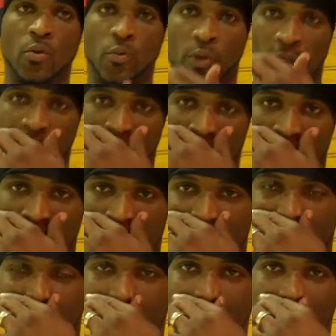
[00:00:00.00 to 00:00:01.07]
really
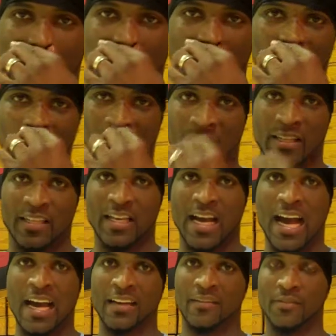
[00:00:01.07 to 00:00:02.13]
sweating and in the
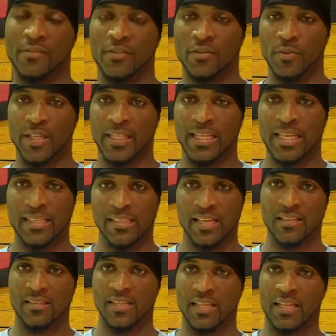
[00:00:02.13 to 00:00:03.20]
hot and sweaty days
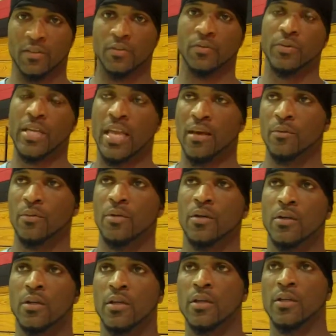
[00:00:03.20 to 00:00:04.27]
I was sending through camp.
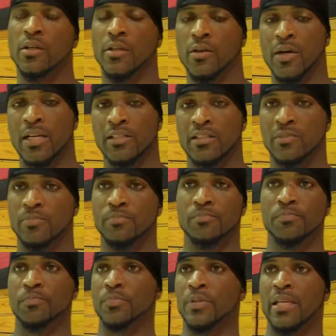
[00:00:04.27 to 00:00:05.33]
You know, I just
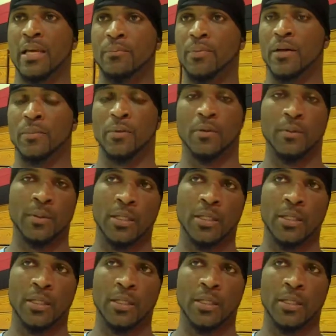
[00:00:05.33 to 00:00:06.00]
kept pumping them